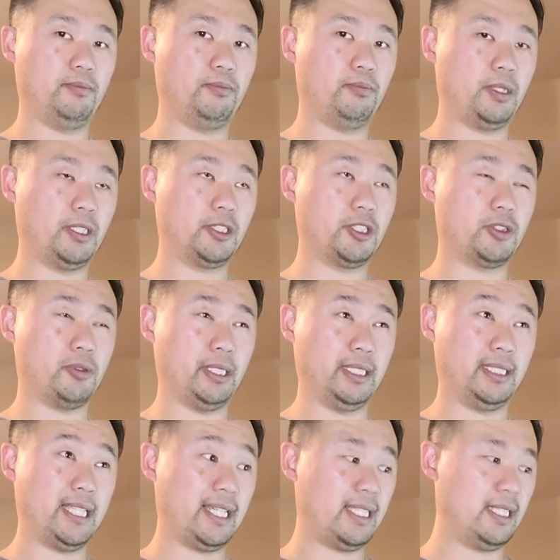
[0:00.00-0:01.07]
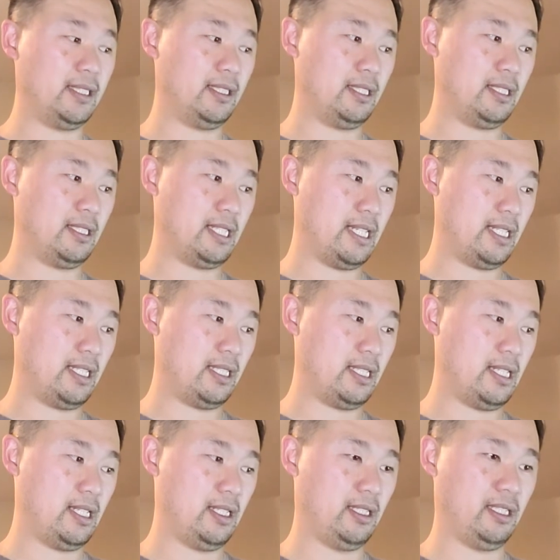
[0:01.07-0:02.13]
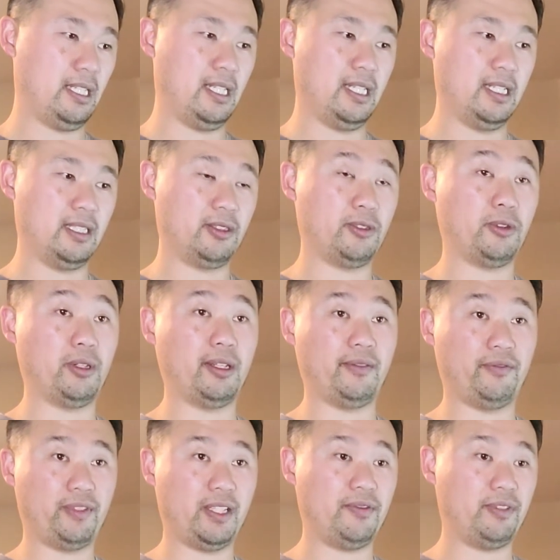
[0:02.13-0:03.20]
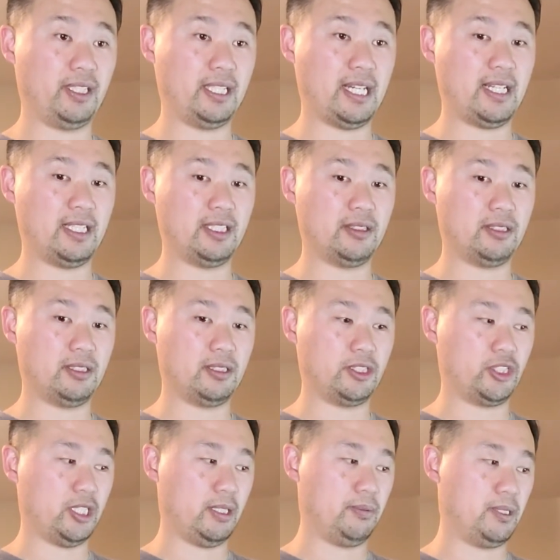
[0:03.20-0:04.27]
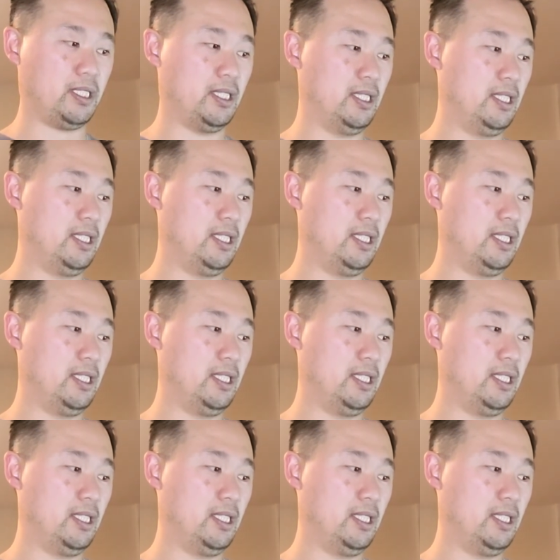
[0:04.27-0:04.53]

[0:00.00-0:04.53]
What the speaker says: March 22nd, then 25th it got shipped.